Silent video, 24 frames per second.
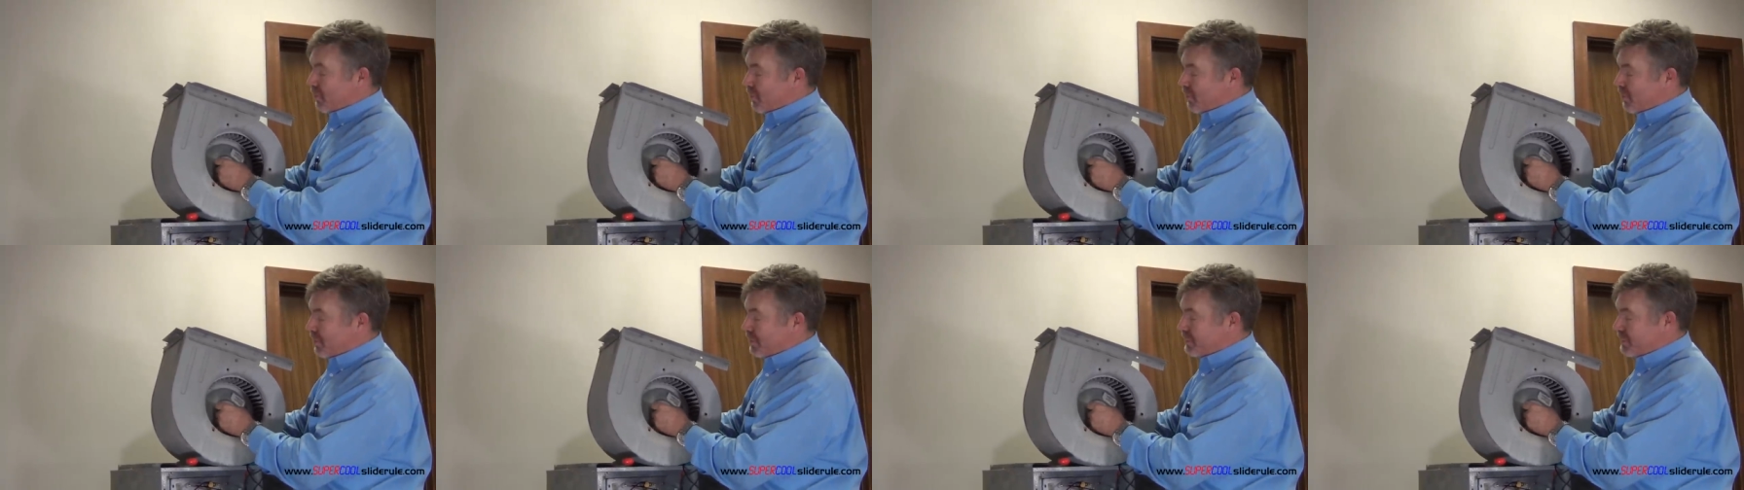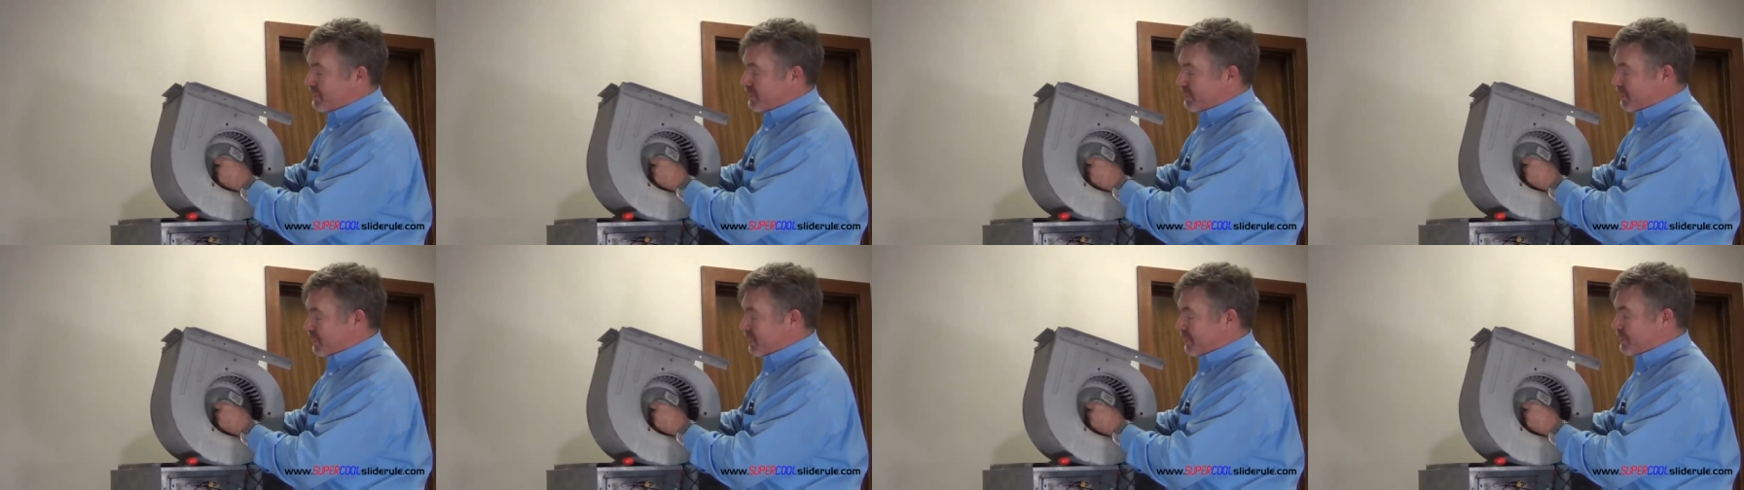Once
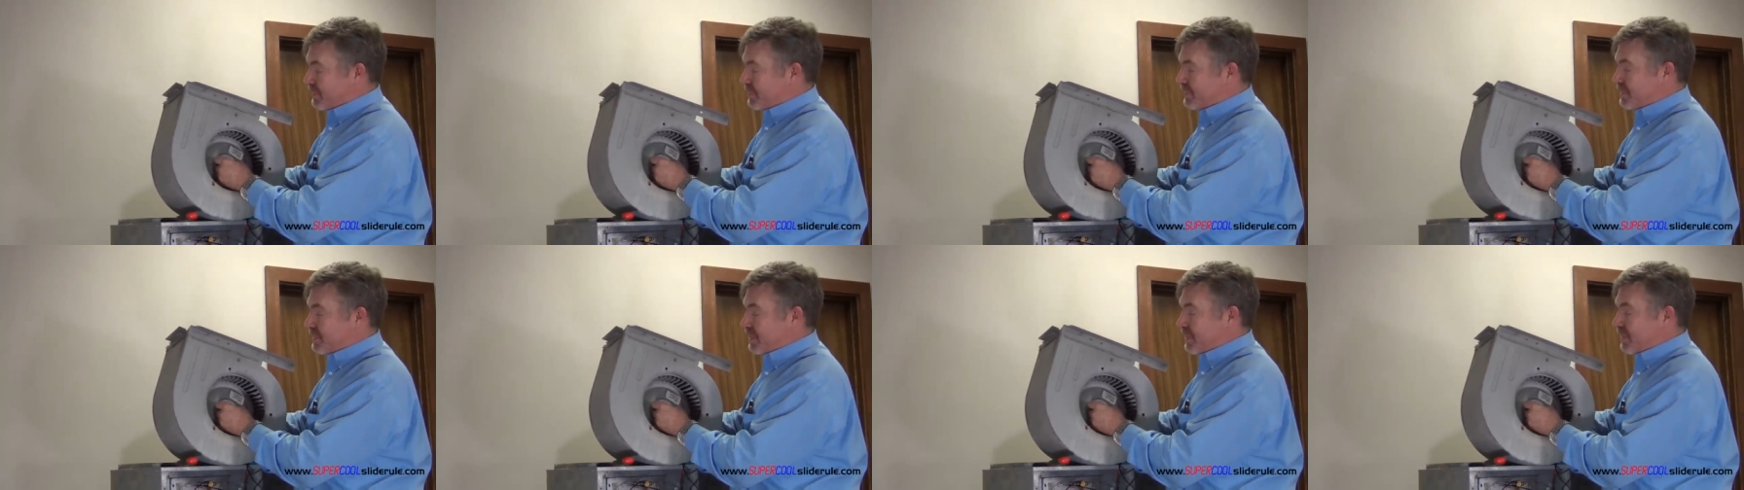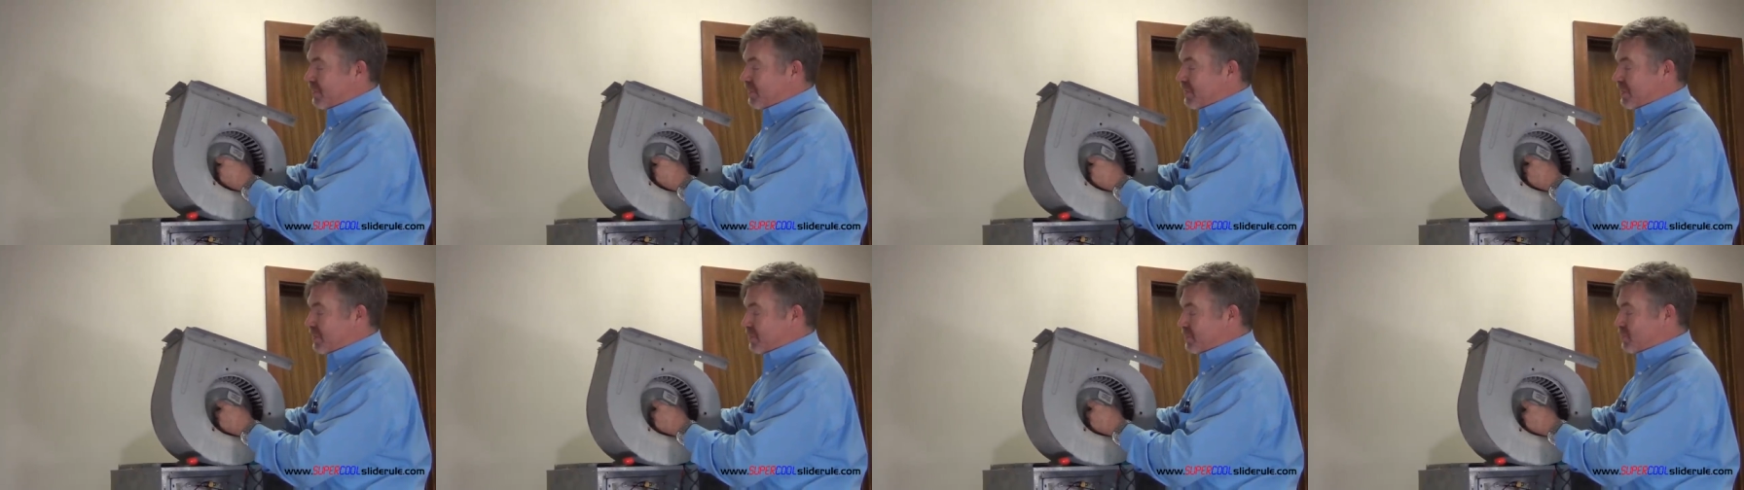it's good and
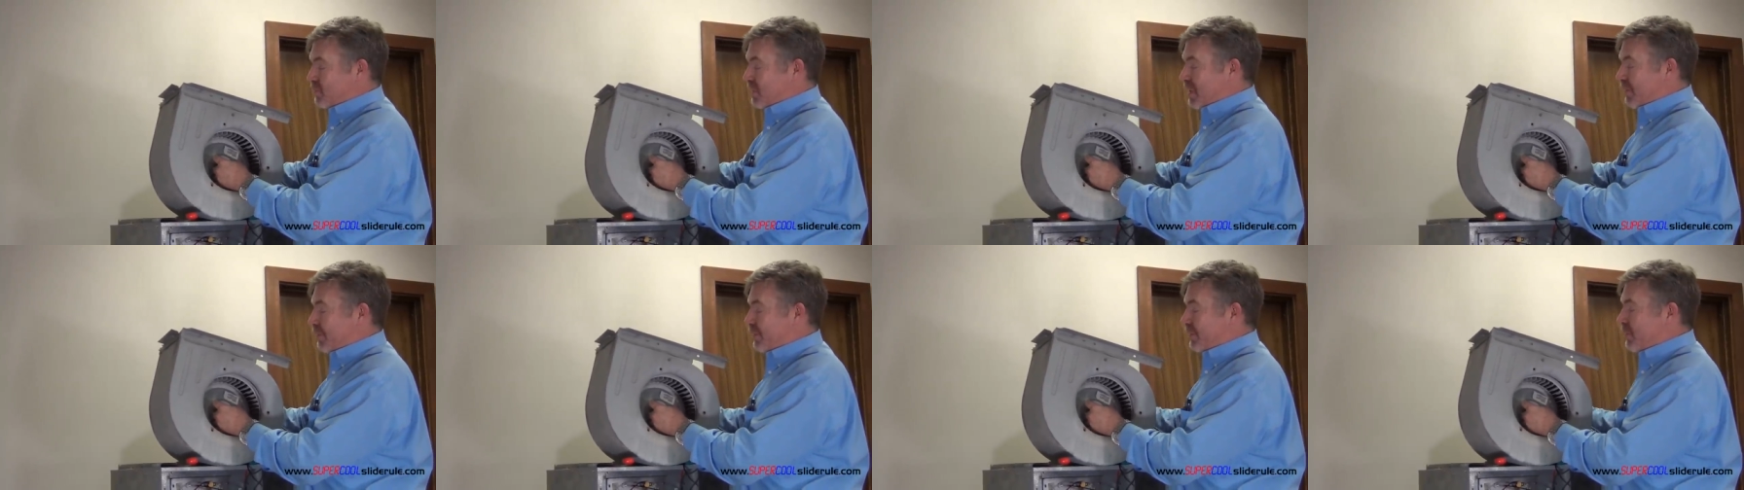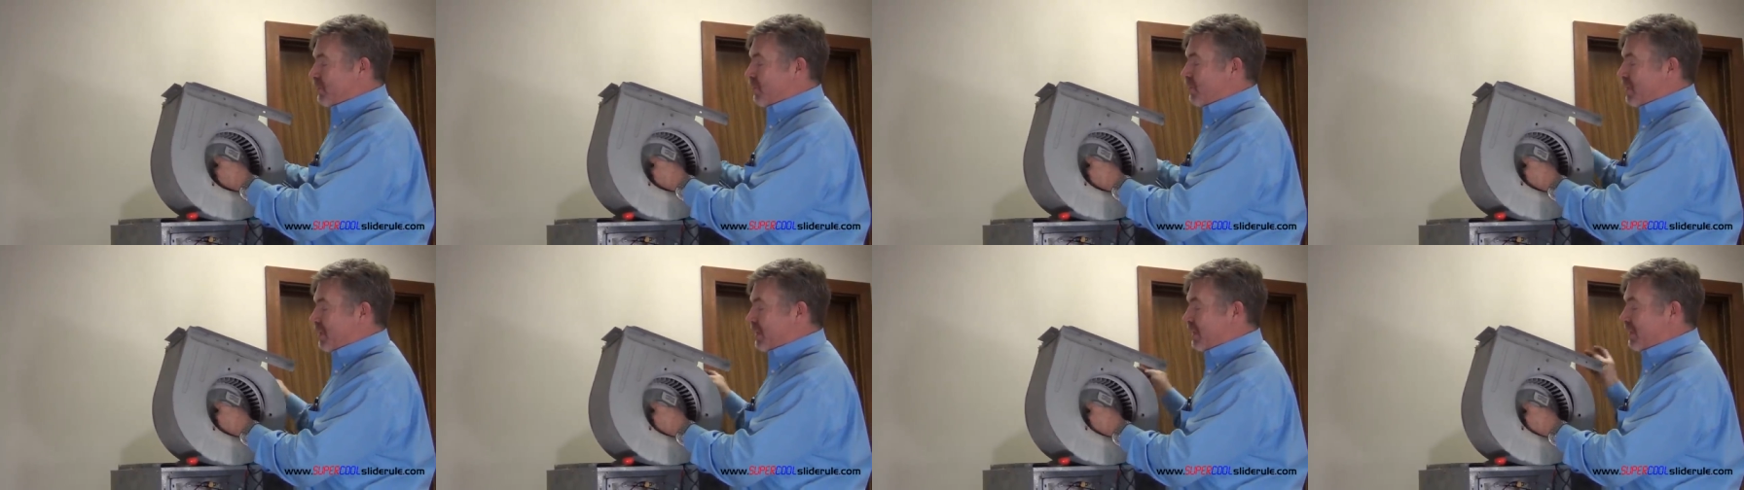centered and it's right where
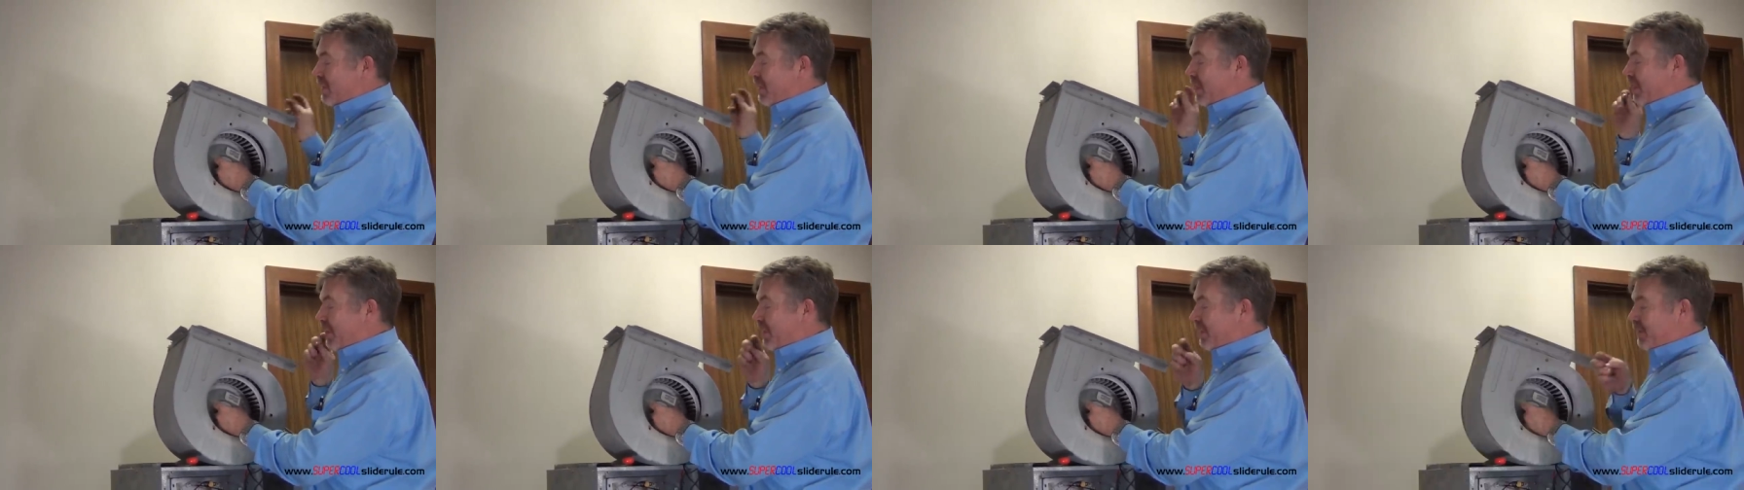you want it,